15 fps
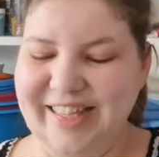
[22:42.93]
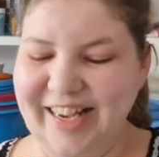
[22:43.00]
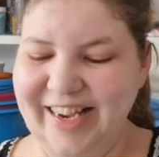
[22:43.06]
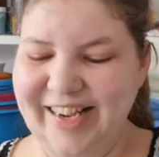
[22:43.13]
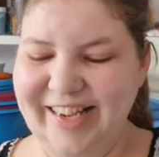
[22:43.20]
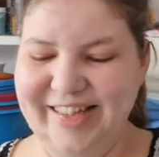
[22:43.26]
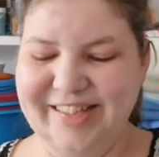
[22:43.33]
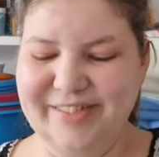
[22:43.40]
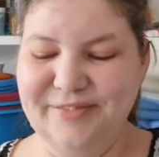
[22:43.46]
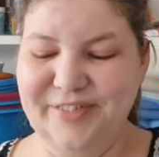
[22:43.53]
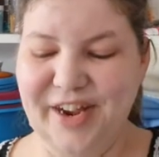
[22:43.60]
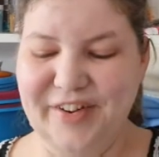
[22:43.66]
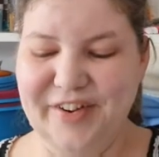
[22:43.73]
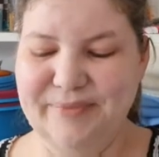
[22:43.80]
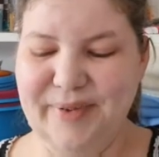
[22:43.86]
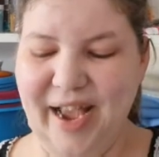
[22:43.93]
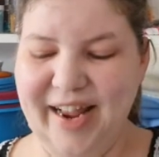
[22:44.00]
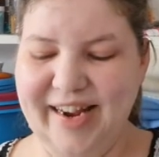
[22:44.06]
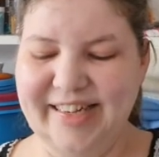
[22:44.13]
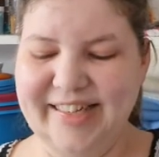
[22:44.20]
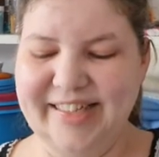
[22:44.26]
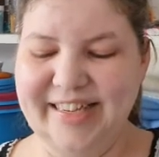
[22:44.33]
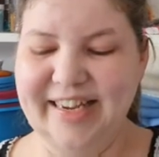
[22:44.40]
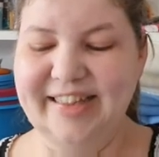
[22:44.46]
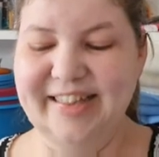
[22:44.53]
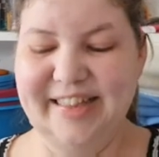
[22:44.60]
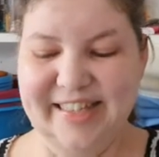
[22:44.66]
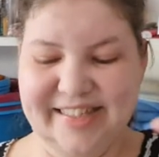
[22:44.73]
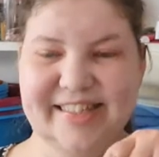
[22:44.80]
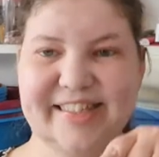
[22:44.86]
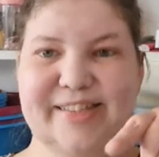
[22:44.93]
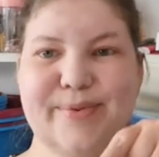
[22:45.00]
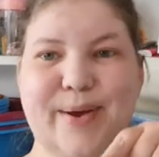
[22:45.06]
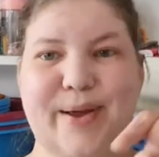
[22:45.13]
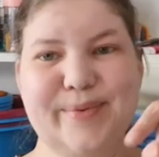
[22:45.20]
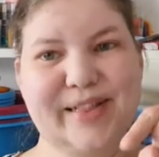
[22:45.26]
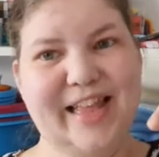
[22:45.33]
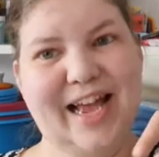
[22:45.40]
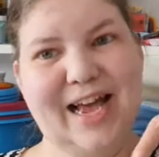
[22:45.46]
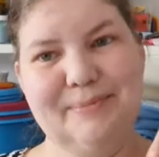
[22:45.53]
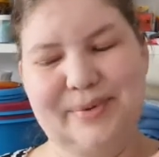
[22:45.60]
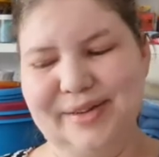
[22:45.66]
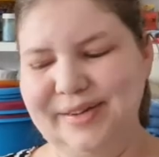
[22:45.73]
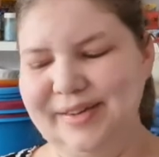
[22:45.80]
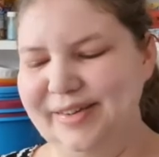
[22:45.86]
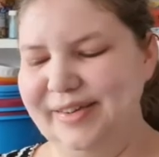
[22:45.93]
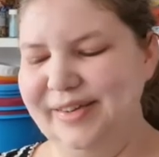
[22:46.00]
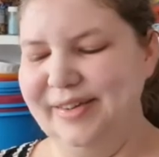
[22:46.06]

It's a very bad idea. This is what will happen.